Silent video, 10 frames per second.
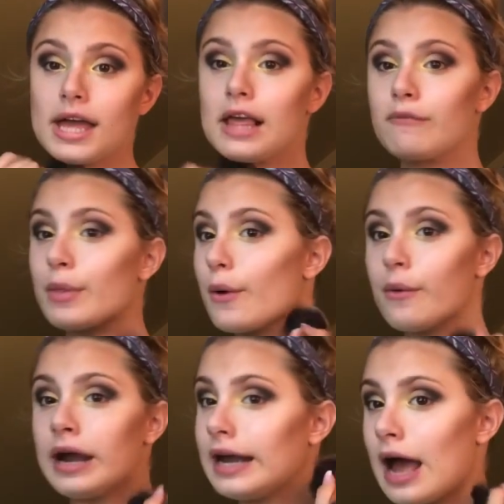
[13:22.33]
Even though
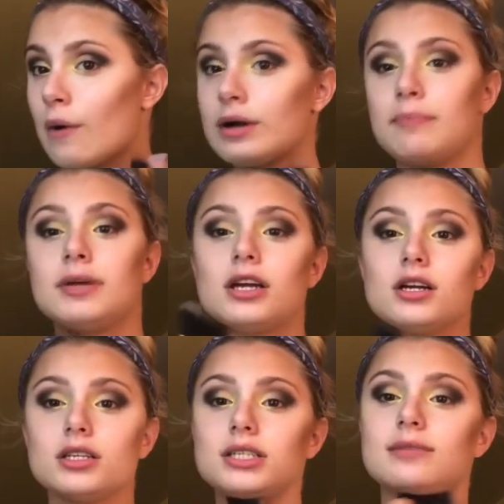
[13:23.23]
right now it
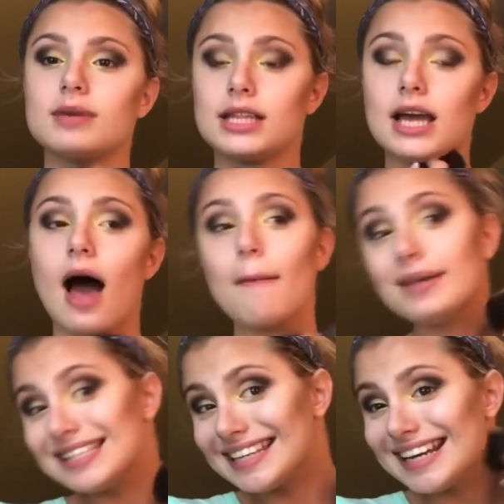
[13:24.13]
appears to be the
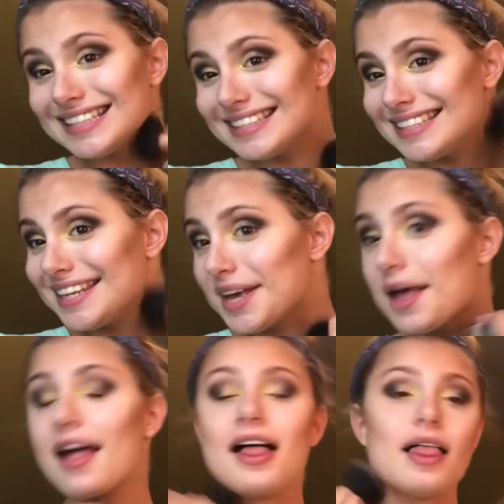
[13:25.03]
opposite.
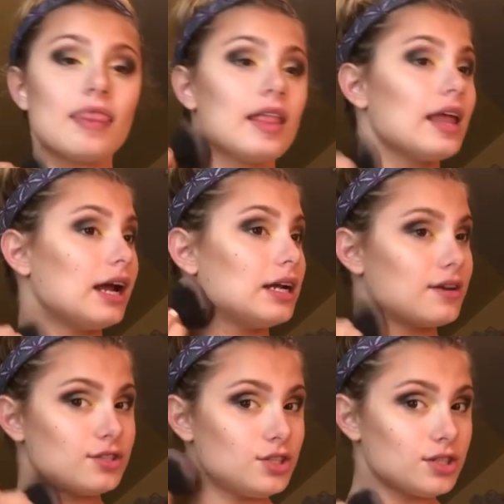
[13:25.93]
The lighting
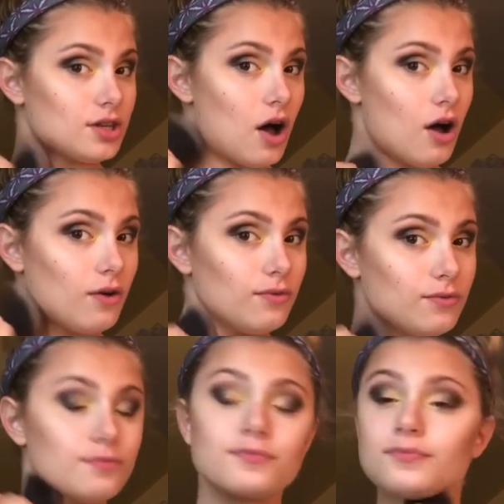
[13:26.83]
is just off.
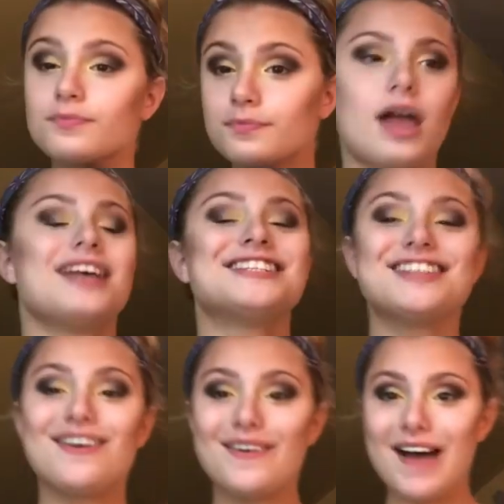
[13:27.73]
Okay,
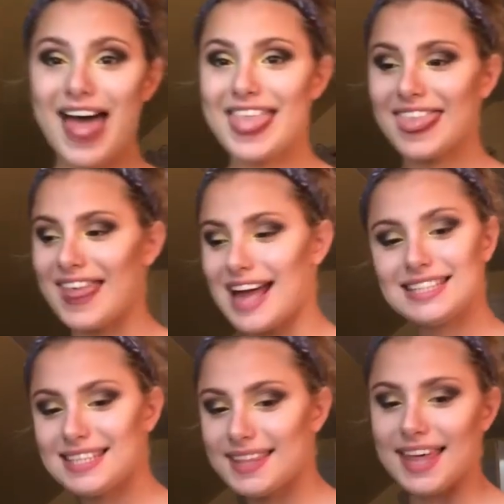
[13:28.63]
so
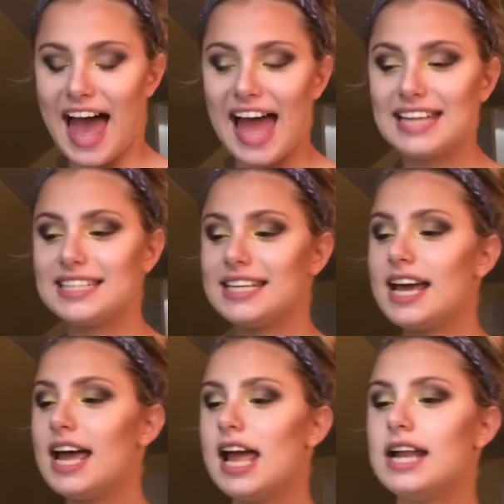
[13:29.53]
that's that.
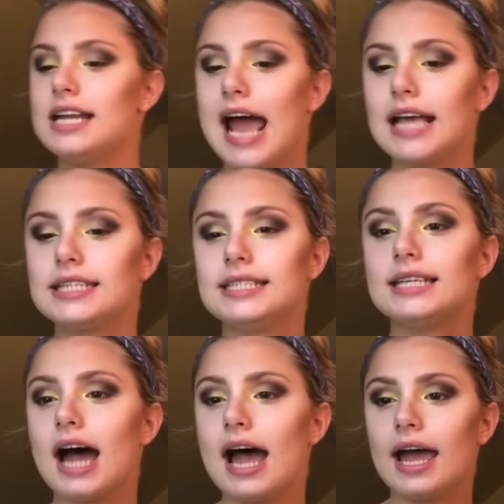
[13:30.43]

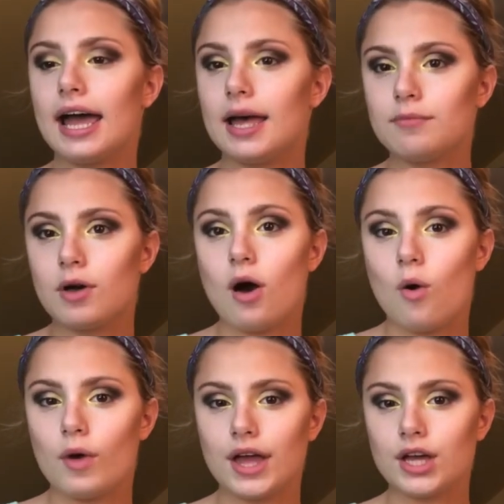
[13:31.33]
Next, I am
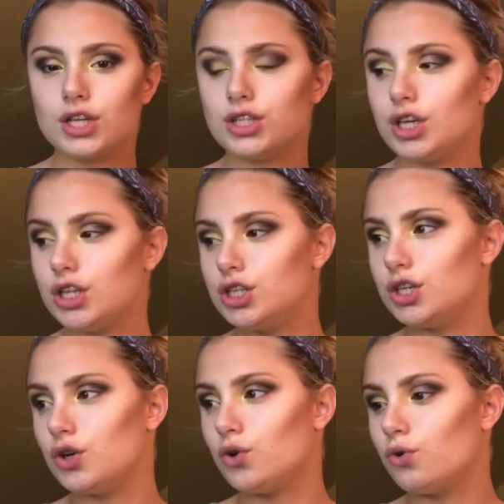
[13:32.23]
going to
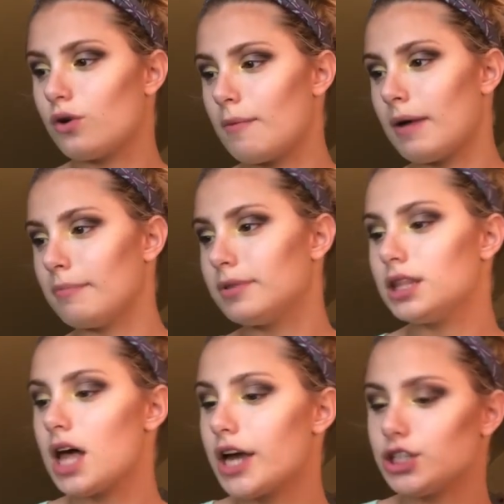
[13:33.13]
do my
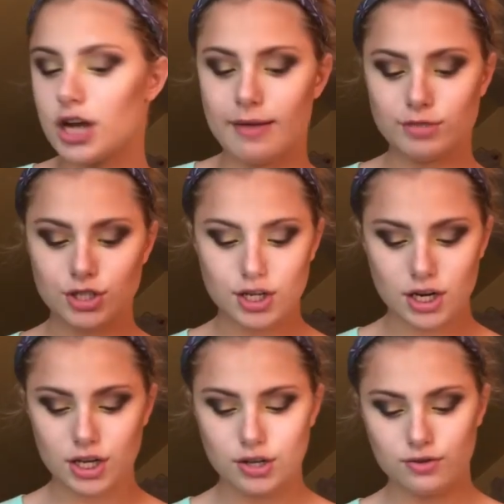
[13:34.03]
blush. I'm just
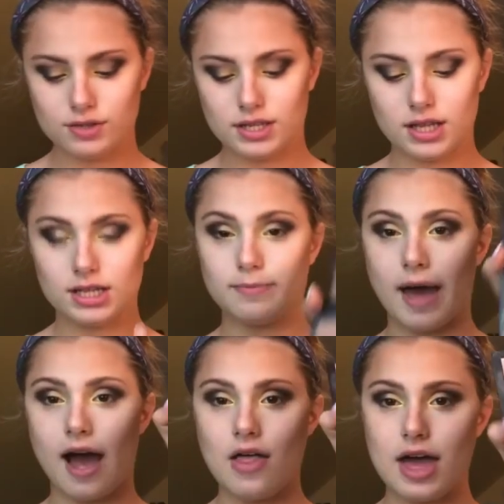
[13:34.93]
going to use this
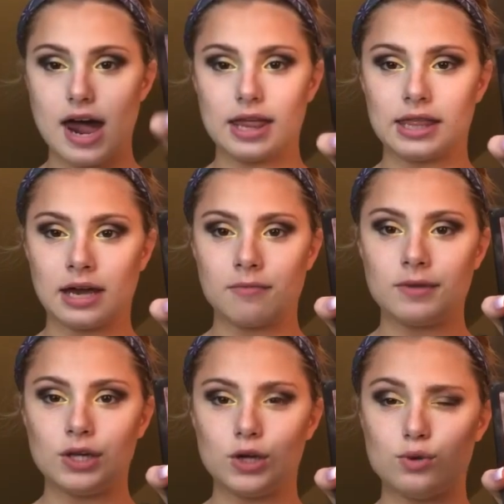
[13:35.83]
palette. I think I'm
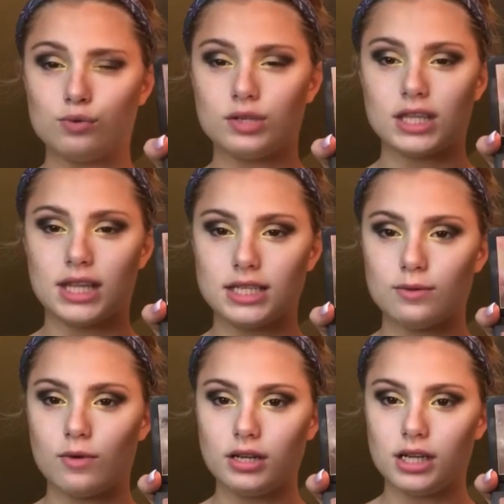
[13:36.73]
going to use this
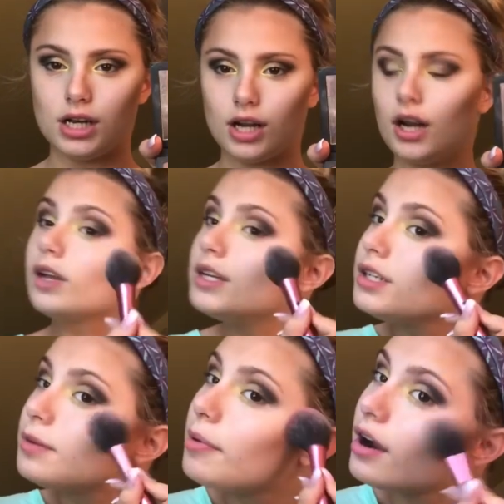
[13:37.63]
one here.
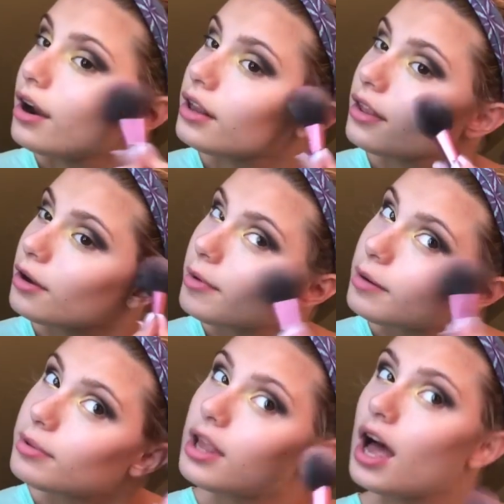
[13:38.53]
Just put on a little bit
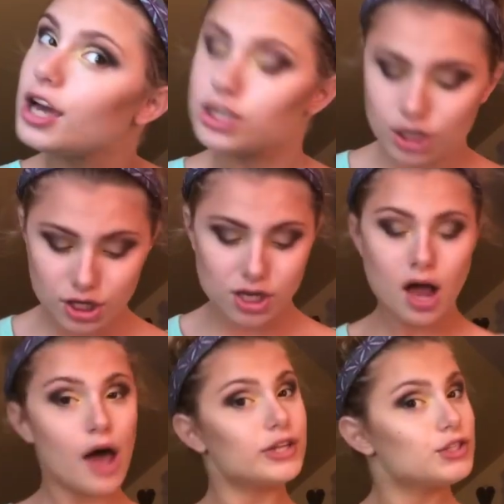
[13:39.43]
of blush,
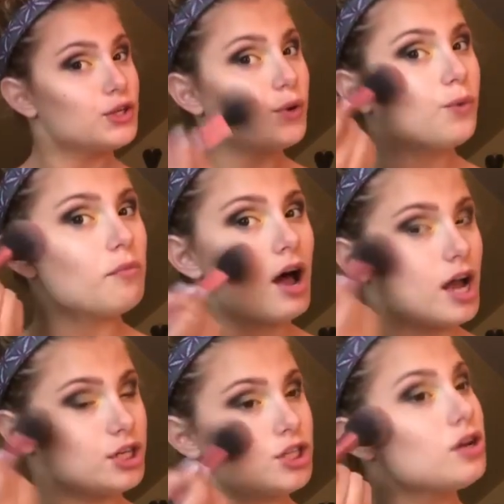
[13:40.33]
not too
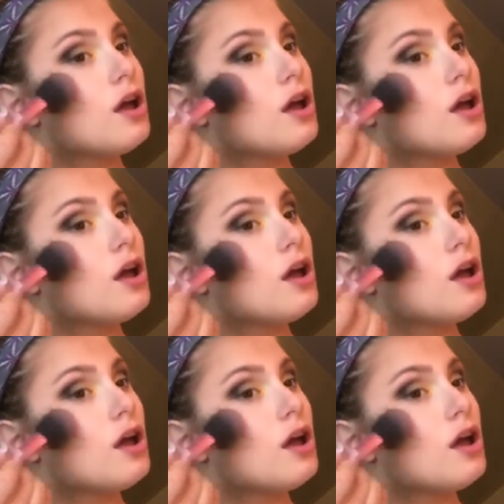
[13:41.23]
much.